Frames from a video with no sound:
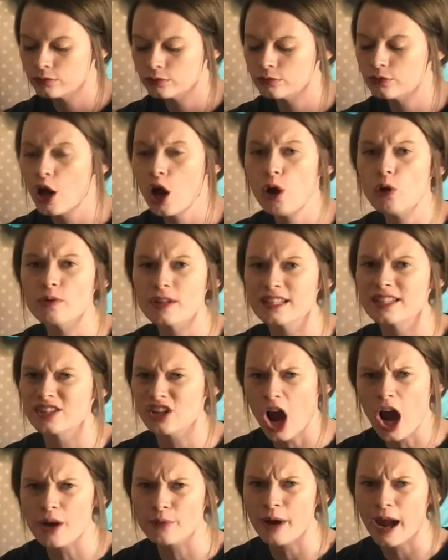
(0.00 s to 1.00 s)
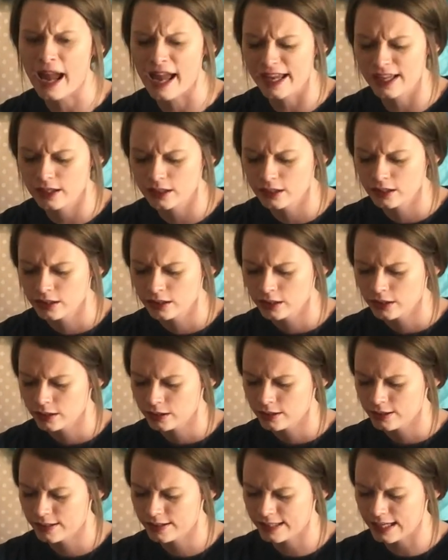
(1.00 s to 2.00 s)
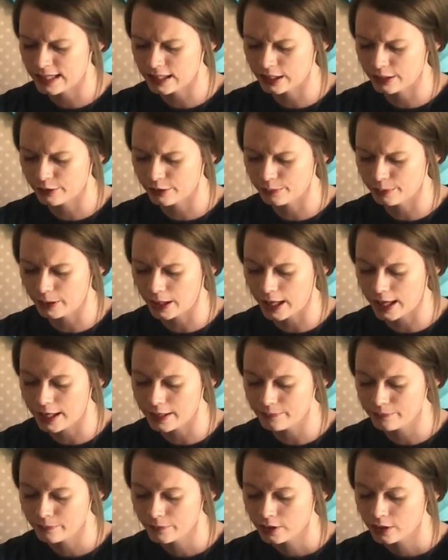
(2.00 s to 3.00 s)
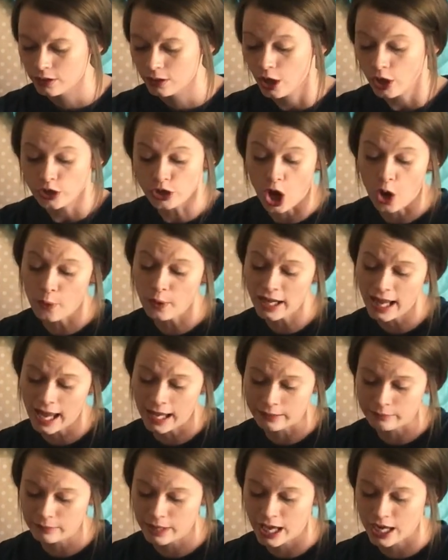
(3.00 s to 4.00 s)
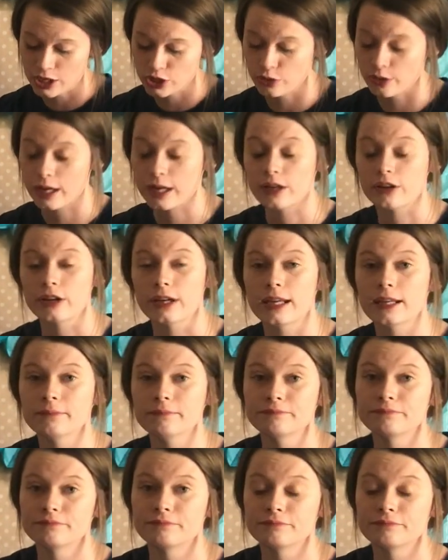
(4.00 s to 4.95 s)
"No, that's not right," Stanley replied. "No, it ain't," X-Ray agreed.